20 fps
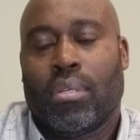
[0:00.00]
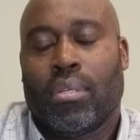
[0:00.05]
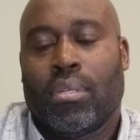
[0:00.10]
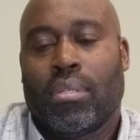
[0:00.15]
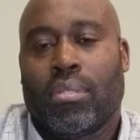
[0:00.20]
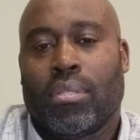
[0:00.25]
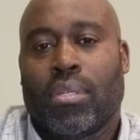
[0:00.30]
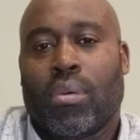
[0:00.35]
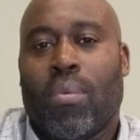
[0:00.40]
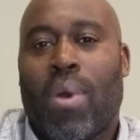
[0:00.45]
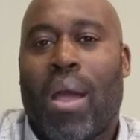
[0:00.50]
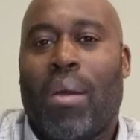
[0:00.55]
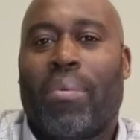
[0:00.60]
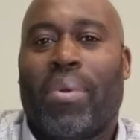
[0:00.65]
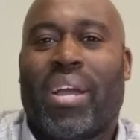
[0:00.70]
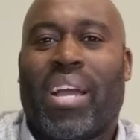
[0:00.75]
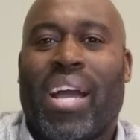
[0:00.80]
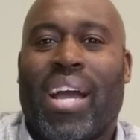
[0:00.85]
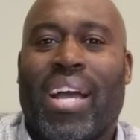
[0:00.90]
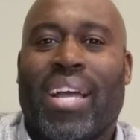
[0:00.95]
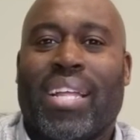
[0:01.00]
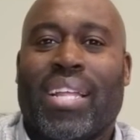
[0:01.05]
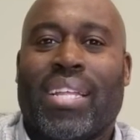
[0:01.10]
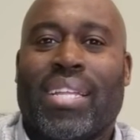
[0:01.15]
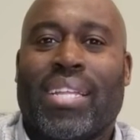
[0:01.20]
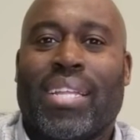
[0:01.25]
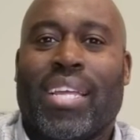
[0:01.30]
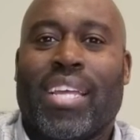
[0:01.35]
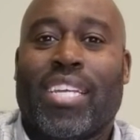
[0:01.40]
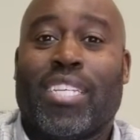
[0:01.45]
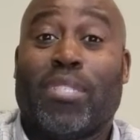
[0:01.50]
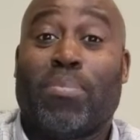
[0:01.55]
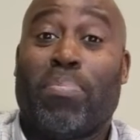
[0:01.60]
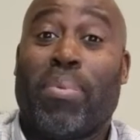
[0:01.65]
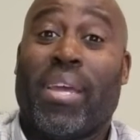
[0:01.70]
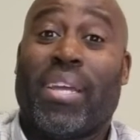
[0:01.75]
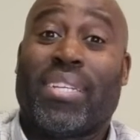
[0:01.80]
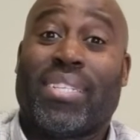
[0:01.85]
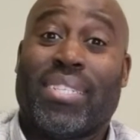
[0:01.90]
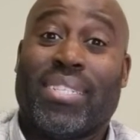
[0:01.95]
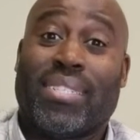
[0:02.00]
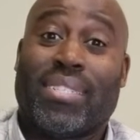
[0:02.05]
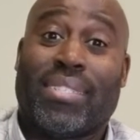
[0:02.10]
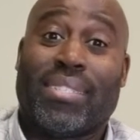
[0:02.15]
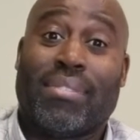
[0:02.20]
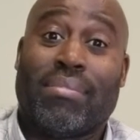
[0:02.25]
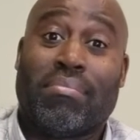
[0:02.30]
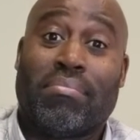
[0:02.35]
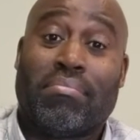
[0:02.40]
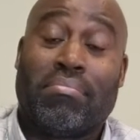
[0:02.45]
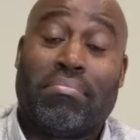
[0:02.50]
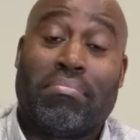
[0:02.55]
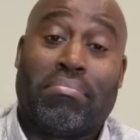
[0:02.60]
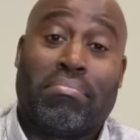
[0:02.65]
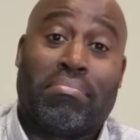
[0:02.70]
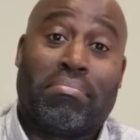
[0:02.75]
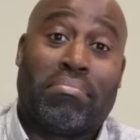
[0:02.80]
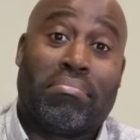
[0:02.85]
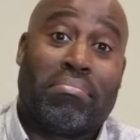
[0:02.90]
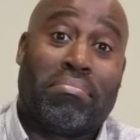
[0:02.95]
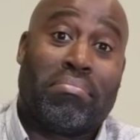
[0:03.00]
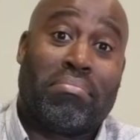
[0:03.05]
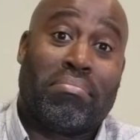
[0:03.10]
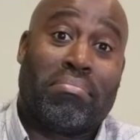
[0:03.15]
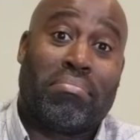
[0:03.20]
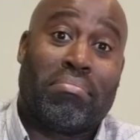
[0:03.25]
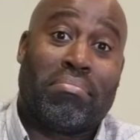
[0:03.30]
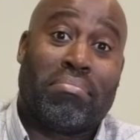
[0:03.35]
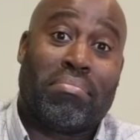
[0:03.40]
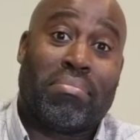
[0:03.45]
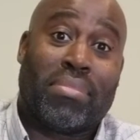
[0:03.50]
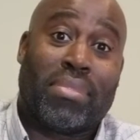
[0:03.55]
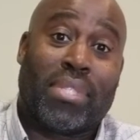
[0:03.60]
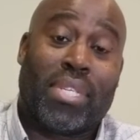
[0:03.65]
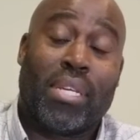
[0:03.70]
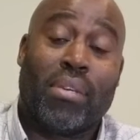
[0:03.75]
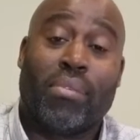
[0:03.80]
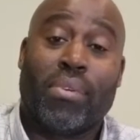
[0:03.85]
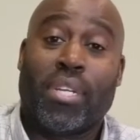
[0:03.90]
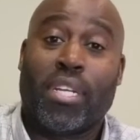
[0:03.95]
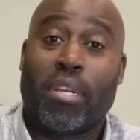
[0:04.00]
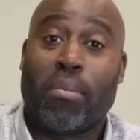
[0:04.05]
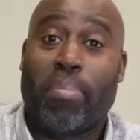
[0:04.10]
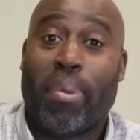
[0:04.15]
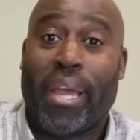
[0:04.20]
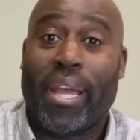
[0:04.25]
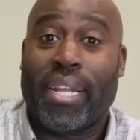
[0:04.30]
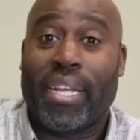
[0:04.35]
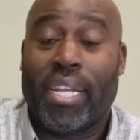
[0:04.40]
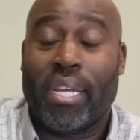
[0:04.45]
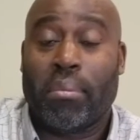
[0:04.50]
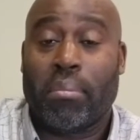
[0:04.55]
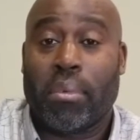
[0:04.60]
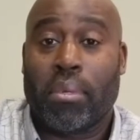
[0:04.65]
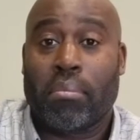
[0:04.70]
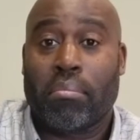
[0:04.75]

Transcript: So why would God expect us to get rid of the pandemic?